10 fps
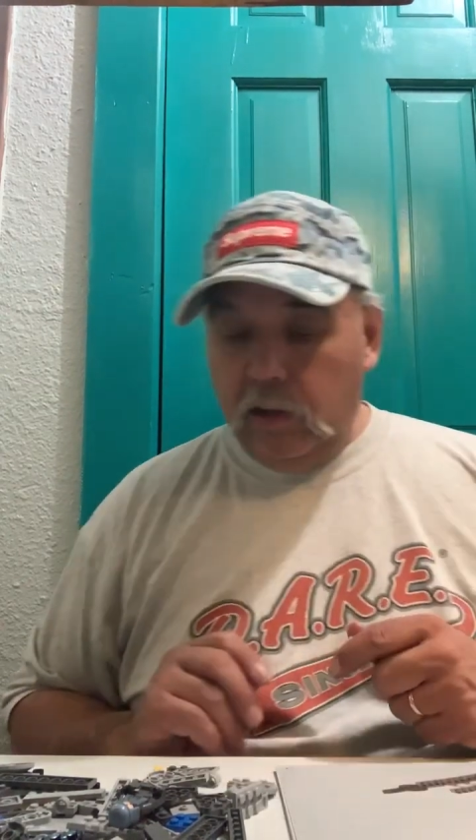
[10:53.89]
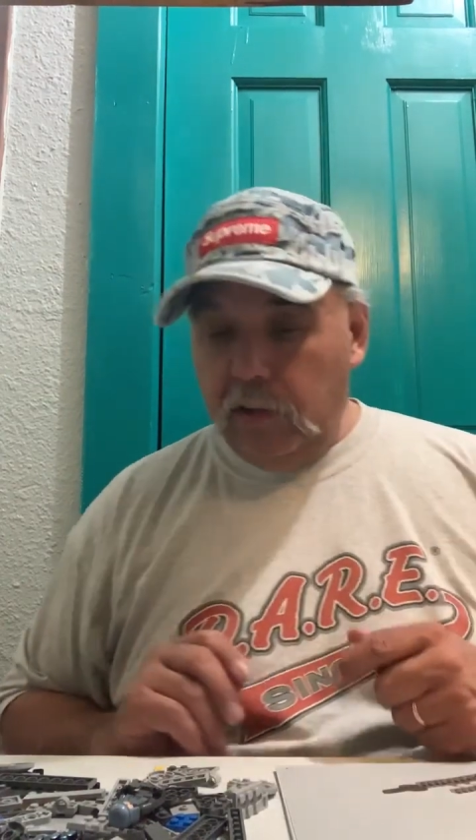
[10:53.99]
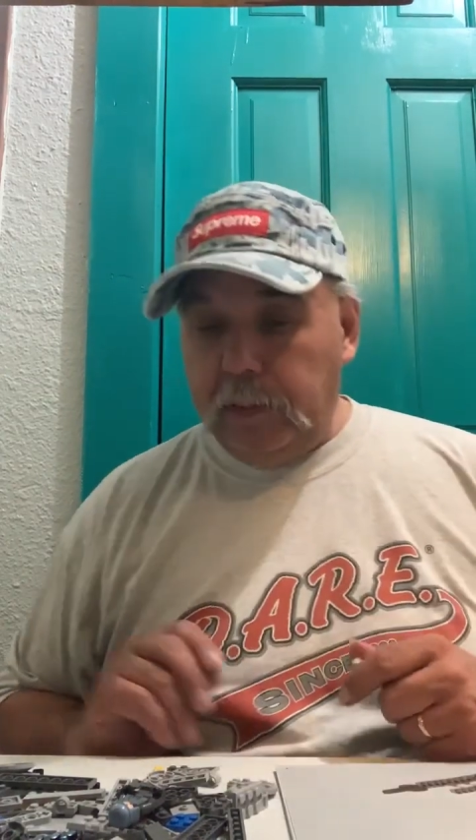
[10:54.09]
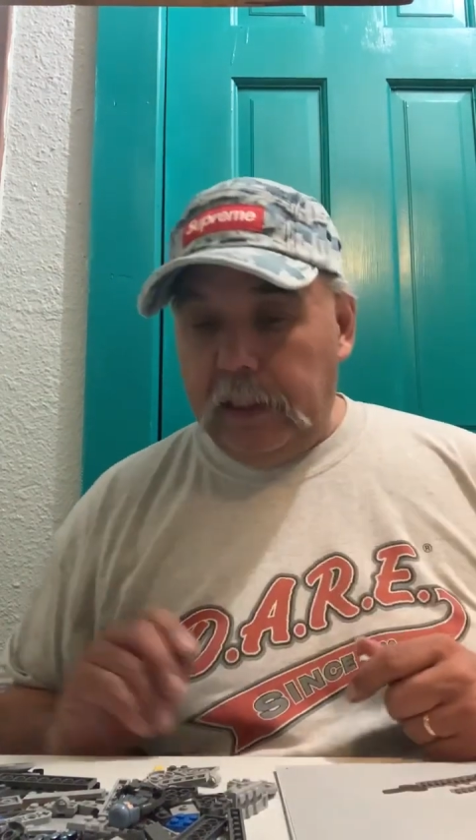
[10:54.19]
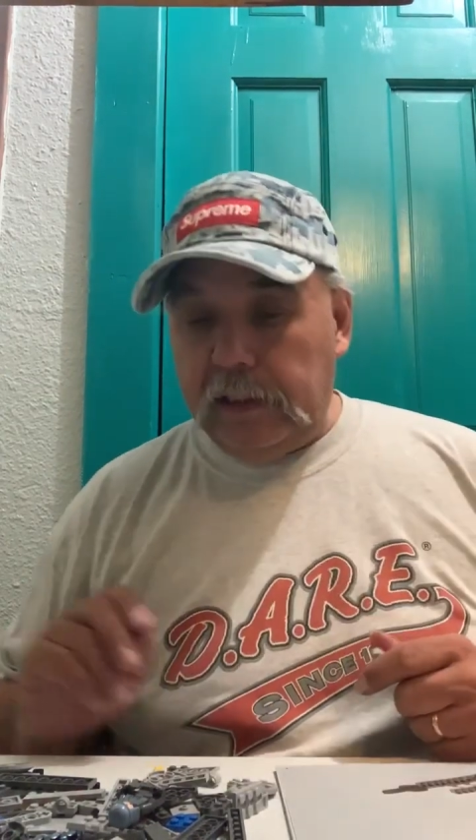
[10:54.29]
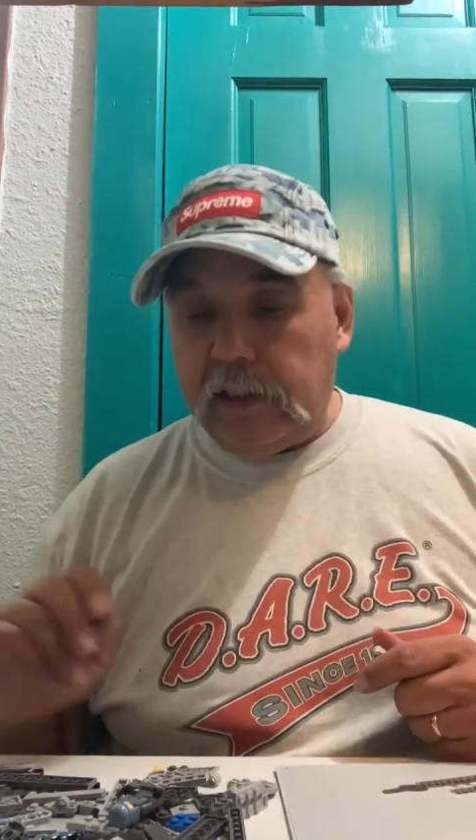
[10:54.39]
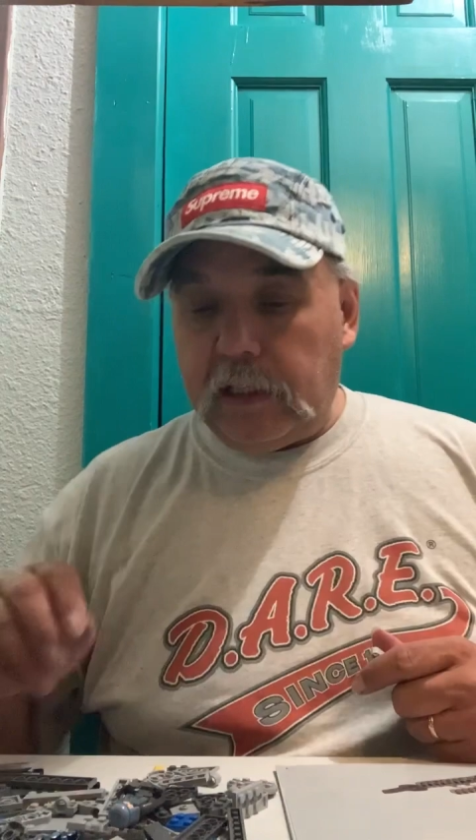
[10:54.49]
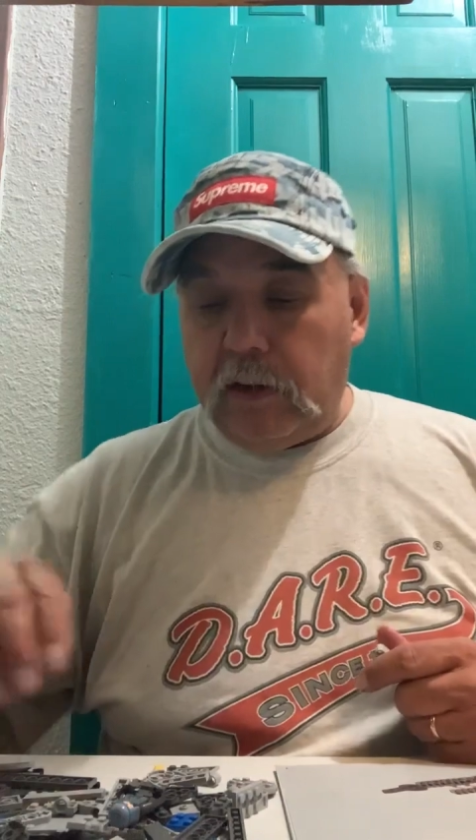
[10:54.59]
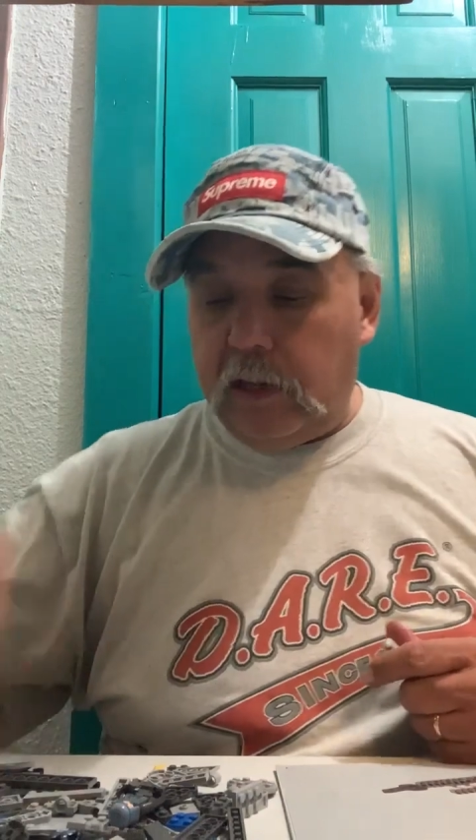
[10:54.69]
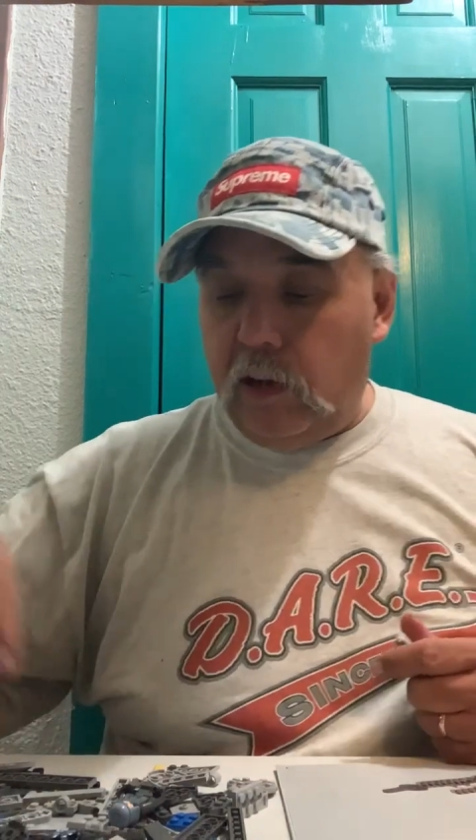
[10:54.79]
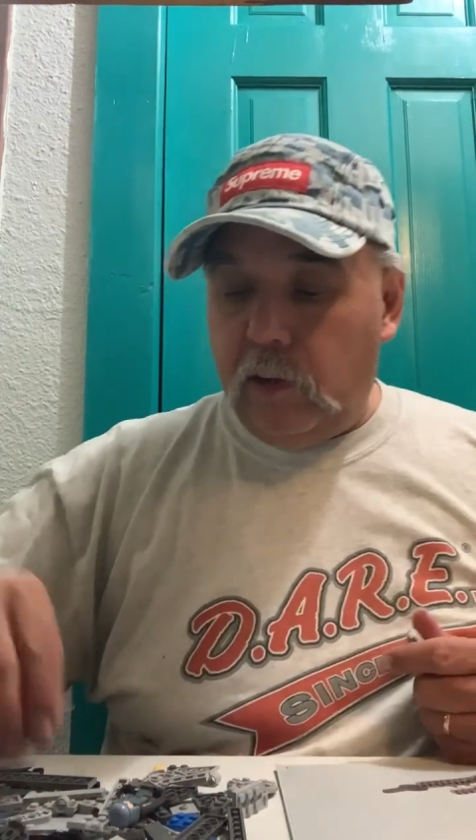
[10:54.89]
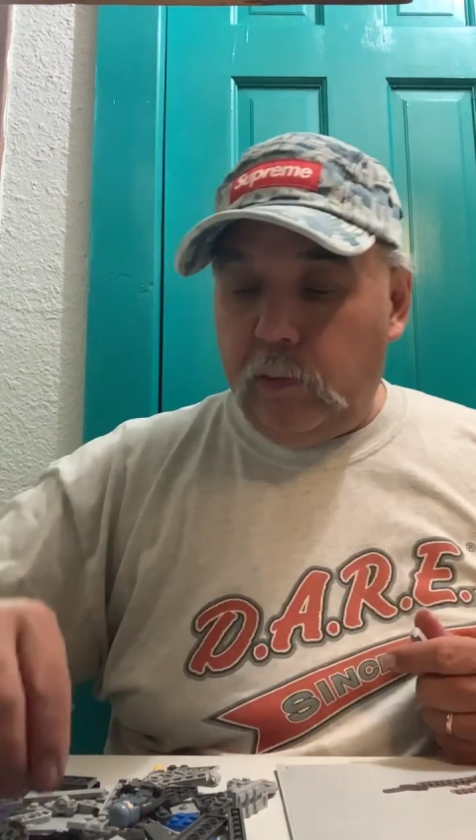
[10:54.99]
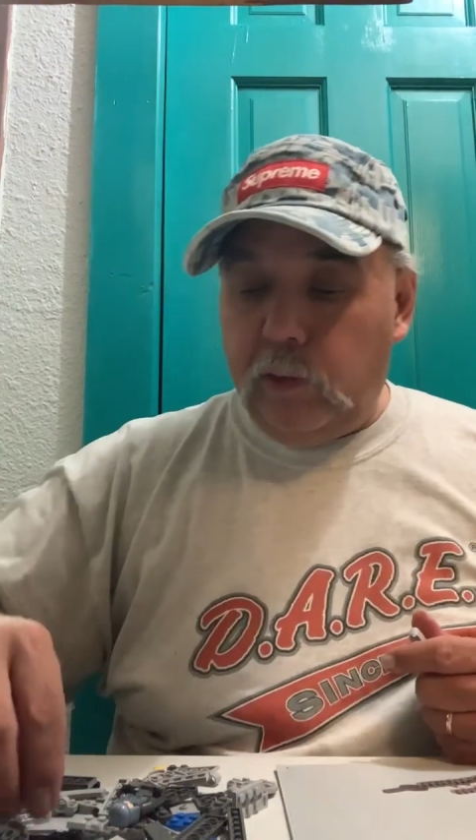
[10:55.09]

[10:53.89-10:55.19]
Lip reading: all the pieces out now, and